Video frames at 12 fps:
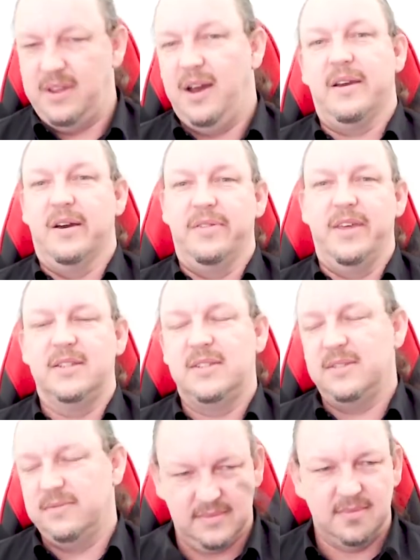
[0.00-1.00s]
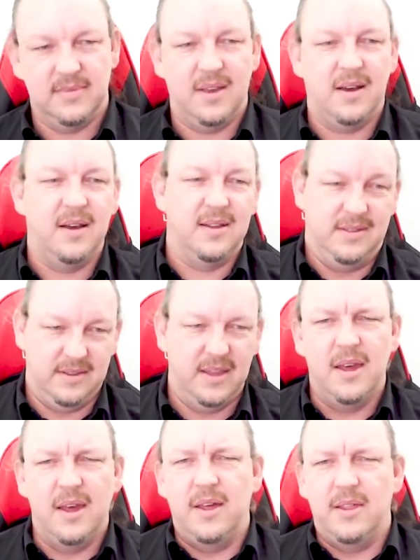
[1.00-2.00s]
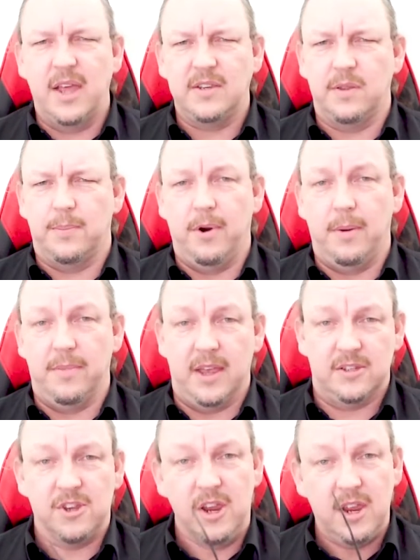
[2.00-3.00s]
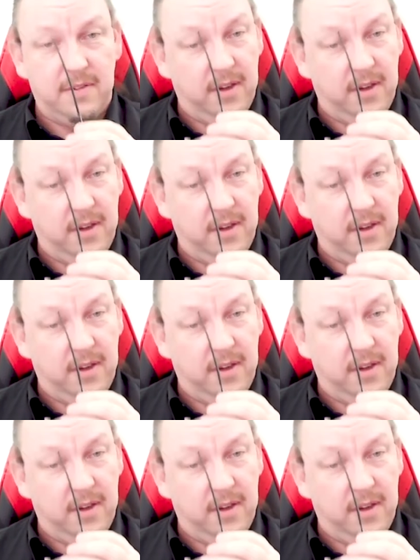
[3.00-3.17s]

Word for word: I got this. Oh, thanks for the prompt there, Steve.